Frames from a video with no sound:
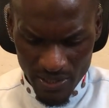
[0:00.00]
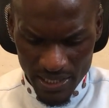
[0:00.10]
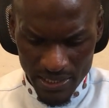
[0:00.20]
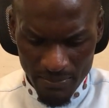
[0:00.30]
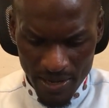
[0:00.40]

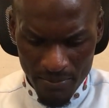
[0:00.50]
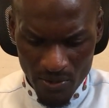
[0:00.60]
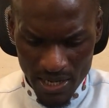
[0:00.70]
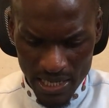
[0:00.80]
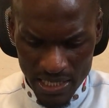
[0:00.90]
quickly, maybe
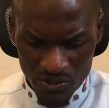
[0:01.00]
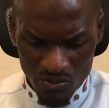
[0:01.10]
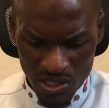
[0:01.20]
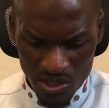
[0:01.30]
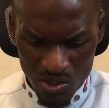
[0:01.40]
we can as
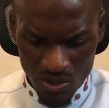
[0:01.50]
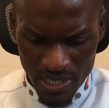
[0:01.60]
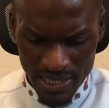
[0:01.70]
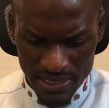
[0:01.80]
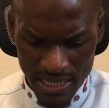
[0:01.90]
well look
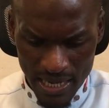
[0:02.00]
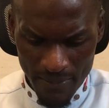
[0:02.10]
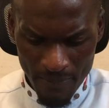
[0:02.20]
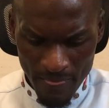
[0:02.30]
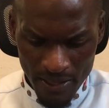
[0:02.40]
at
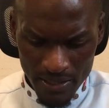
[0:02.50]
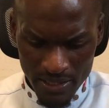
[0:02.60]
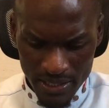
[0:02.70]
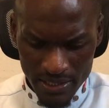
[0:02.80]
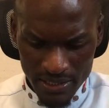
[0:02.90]

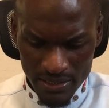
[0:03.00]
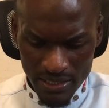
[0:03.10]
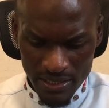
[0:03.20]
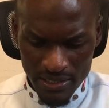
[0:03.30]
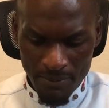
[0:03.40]

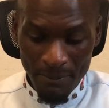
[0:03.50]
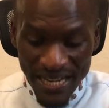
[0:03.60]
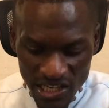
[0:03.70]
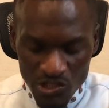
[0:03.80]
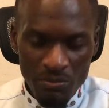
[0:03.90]
the
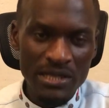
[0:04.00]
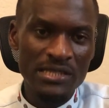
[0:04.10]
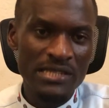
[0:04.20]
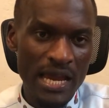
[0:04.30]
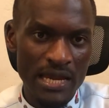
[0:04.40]
management
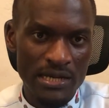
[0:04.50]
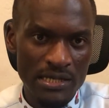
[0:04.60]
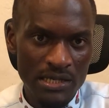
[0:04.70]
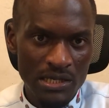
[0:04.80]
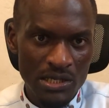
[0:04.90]
side.
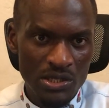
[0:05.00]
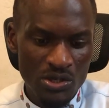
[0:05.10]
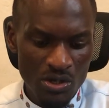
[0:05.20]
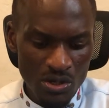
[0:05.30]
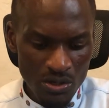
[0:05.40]

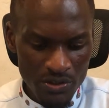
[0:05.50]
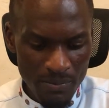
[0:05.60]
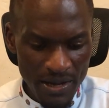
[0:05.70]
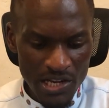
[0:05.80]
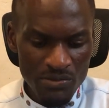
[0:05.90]
The
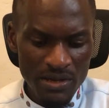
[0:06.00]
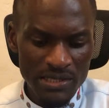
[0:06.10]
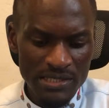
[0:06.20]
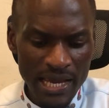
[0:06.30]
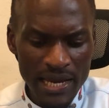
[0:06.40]

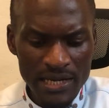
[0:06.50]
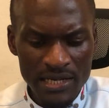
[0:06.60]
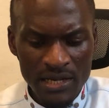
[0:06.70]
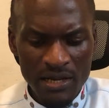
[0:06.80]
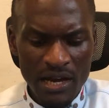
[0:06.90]
management side
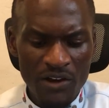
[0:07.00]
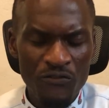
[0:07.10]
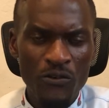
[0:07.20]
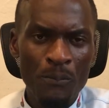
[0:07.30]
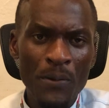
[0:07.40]

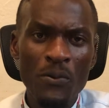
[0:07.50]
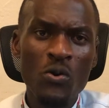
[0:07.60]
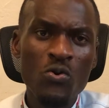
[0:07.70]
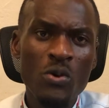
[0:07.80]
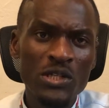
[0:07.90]
for people
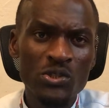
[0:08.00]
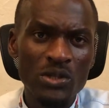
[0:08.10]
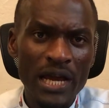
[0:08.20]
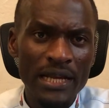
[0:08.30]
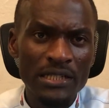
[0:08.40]
who want to
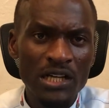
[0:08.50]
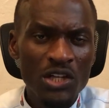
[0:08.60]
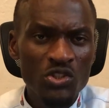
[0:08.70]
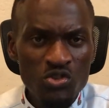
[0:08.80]
learn